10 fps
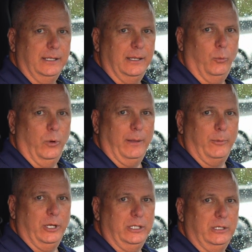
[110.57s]
And what I'm
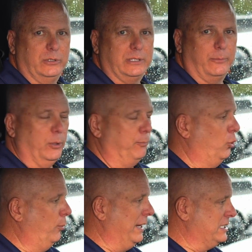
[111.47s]
going to do is I'm going to
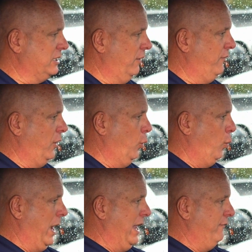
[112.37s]
pull myself
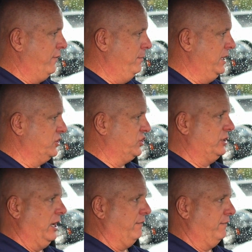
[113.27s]
away from this
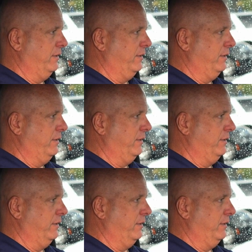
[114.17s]
stuff.